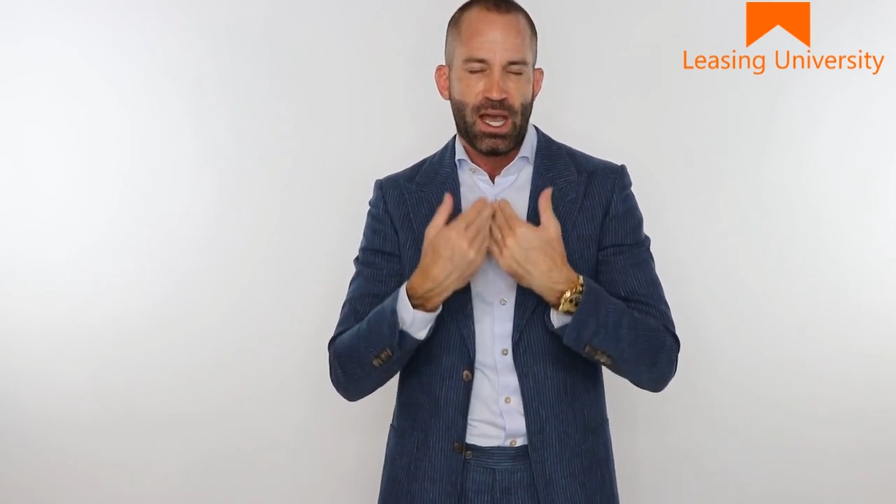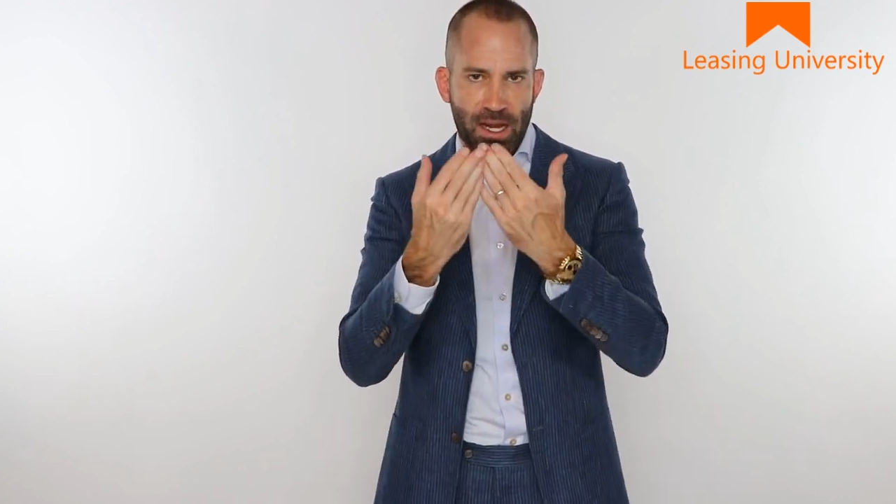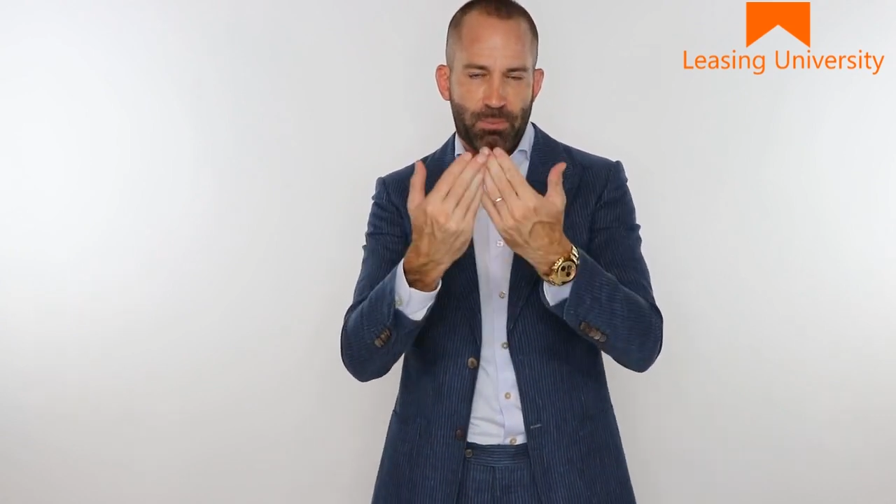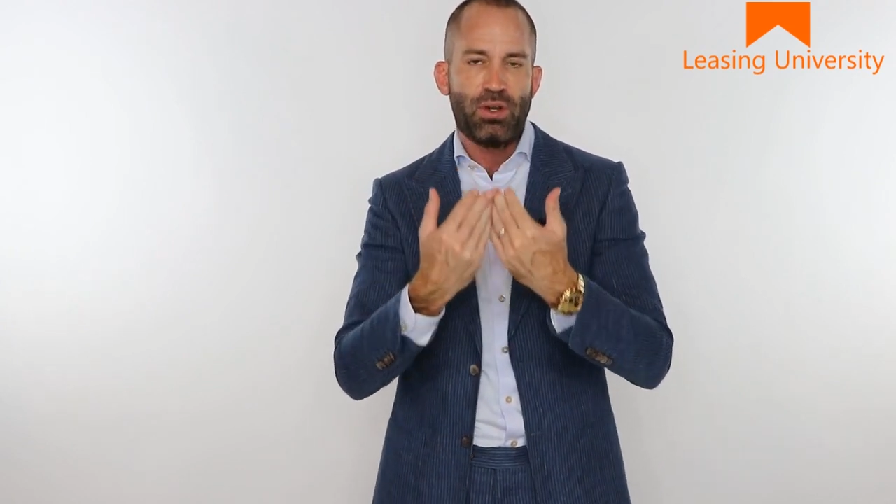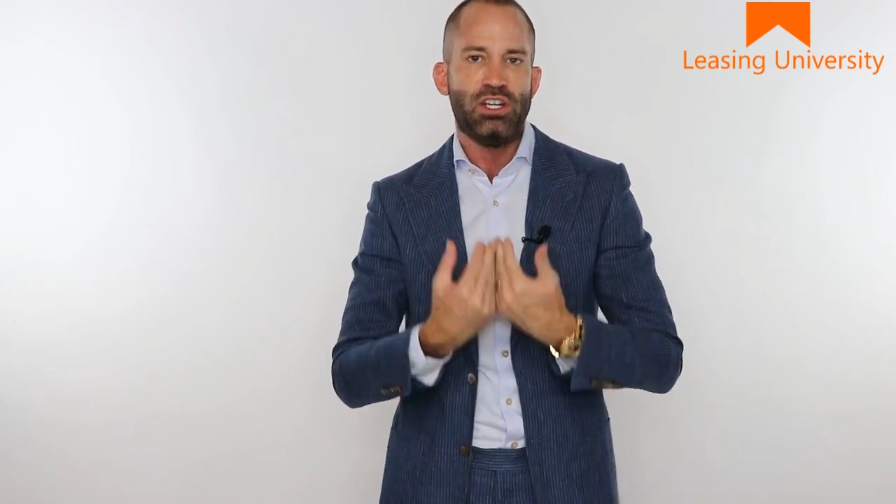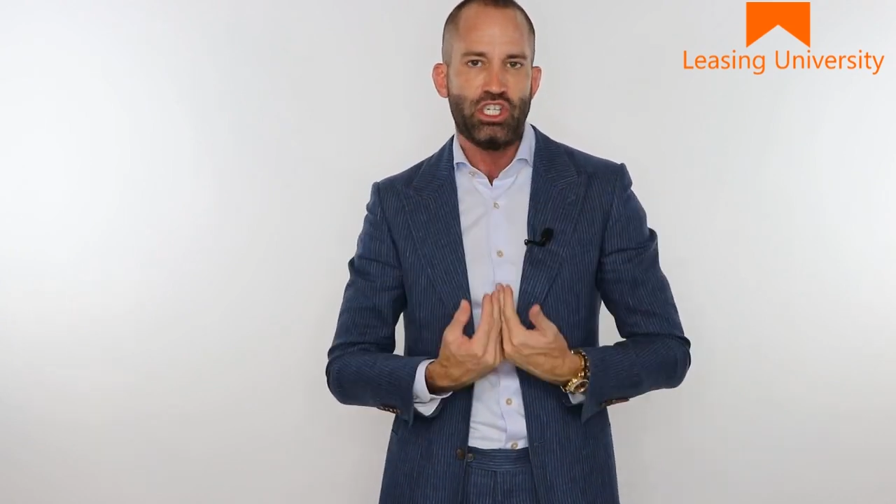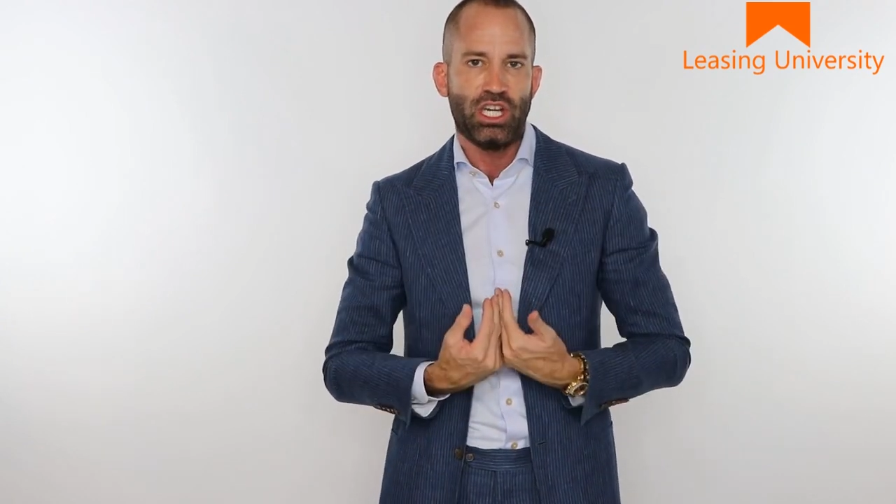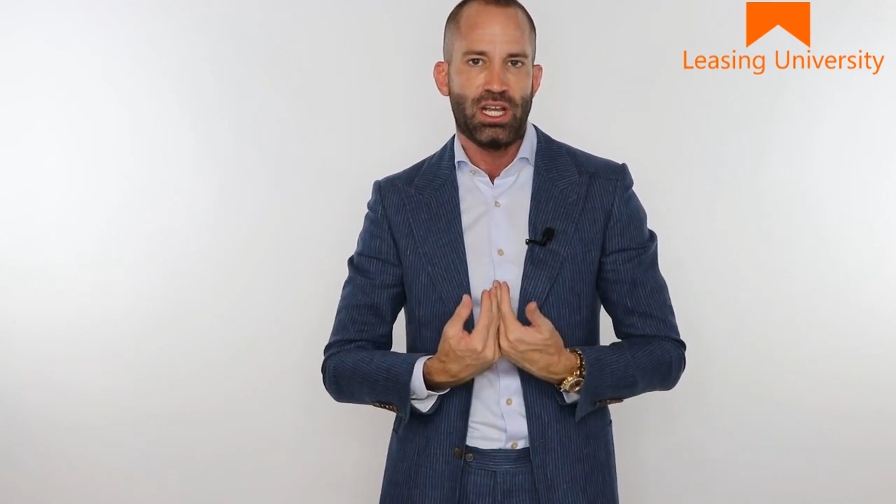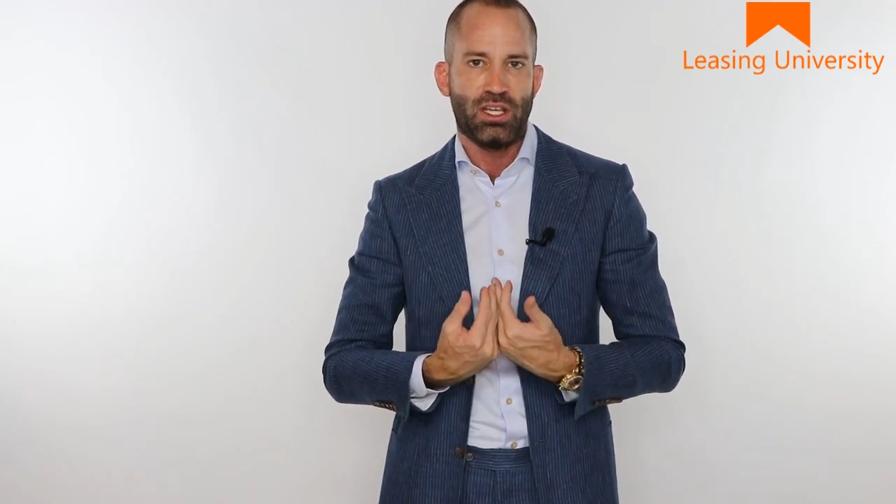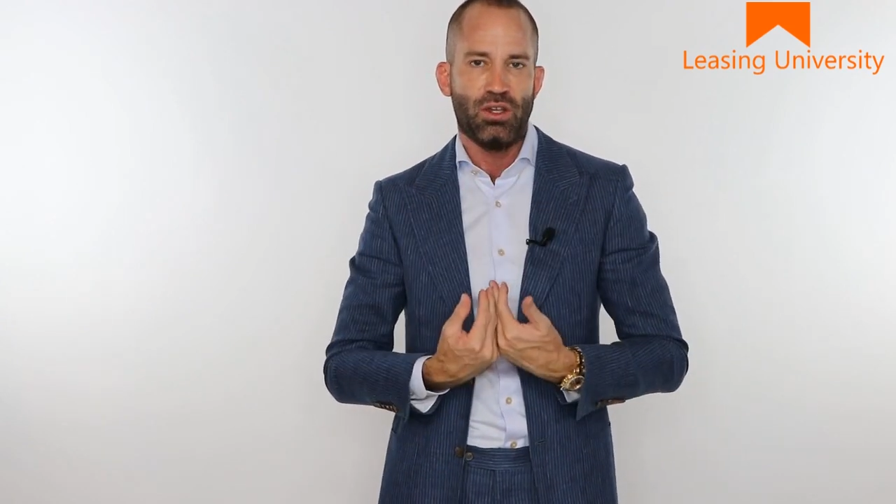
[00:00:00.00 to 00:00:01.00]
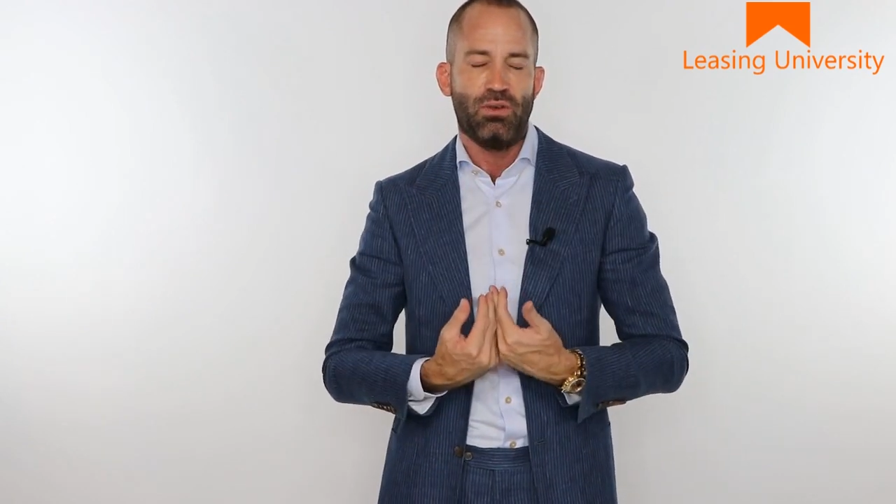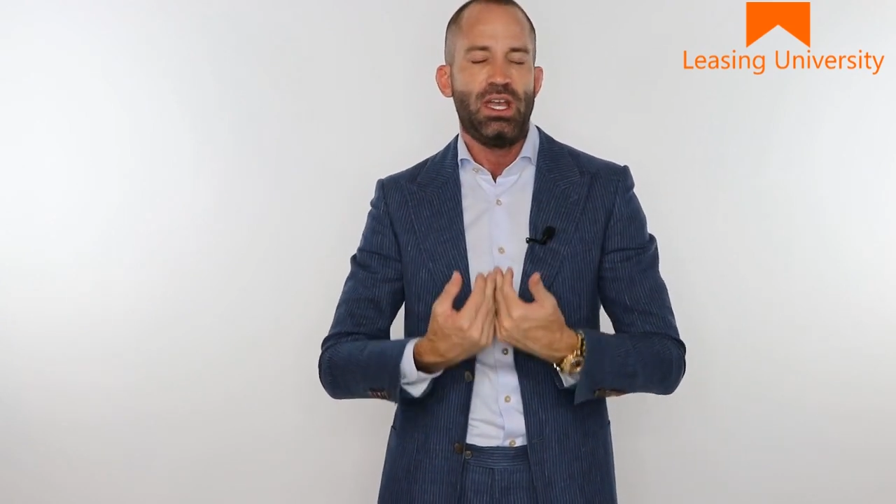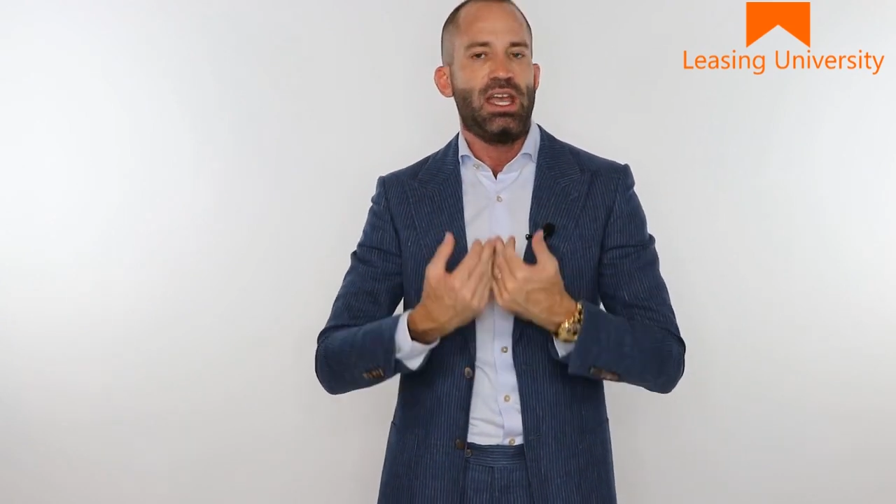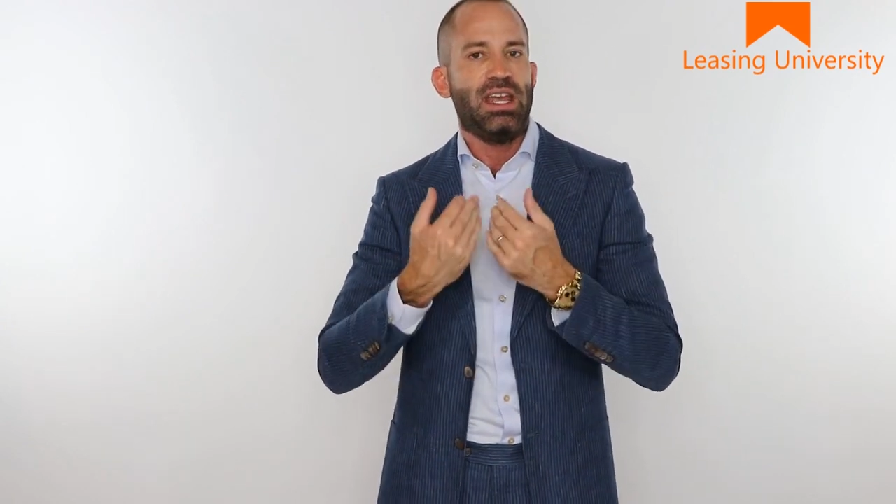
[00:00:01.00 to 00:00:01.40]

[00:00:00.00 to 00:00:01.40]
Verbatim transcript: I appreciate you